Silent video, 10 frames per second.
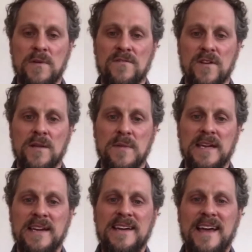in front of me.
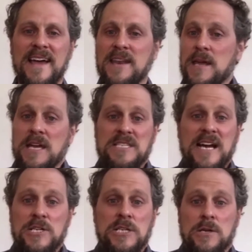And it's
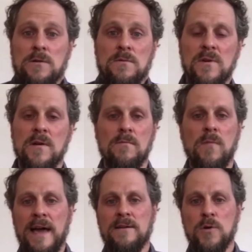actually
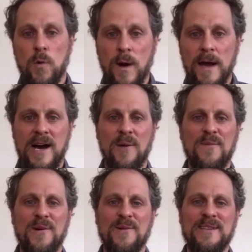like quite
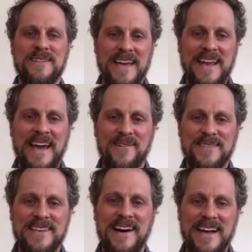helpful when you get
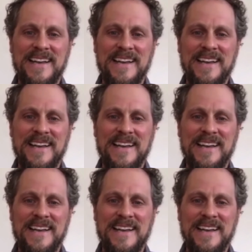outside.